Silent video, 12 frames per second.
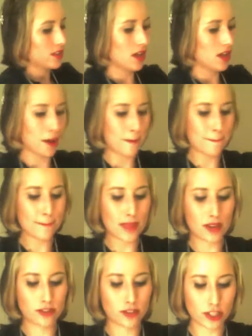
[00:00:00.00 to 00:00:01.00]
Um,
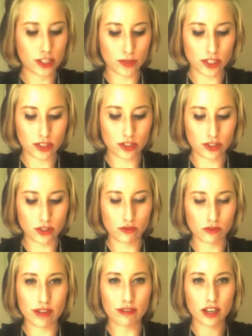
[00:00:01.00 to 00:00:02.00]
so I switched
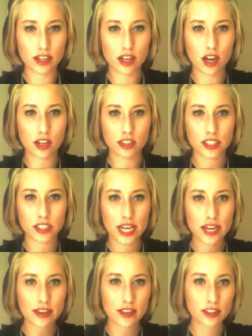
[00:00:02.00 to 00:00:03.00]
to Revlon
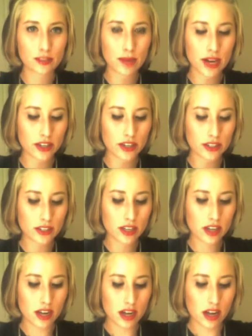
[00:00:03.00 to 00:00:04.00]
Colorstay Spouter, powder,
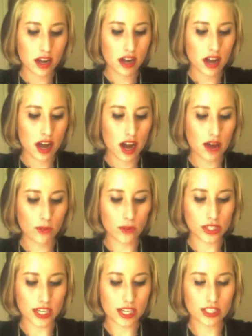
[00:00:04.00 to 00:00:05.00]

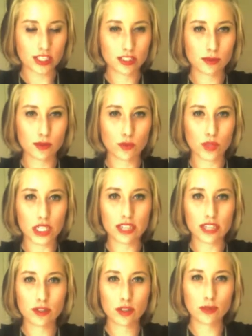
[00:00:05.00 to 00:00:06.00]
which actually has been
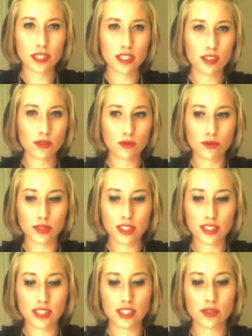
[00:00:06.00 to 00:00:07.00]
working for me
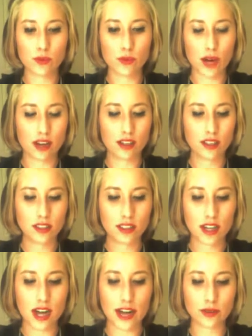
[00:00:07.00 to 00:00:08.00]
really well.
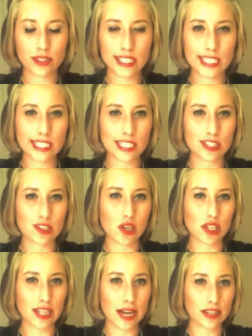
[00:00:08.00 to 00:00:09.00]
I don't think it's as
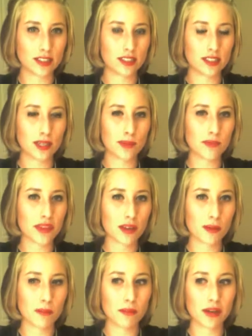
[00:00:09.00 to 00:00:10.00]
long lasting,
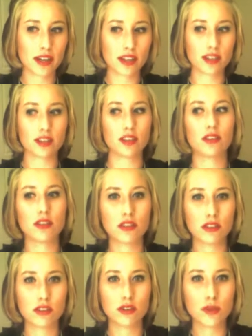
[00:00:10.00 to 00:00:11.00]
but
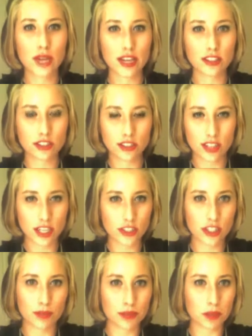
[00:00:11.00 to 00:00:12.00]
who can't just
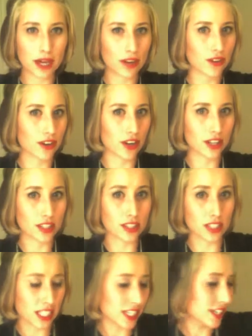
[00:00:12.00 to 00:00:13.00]
touch up their powder,
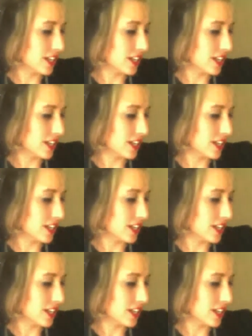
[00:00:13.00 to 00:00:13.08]
honestly.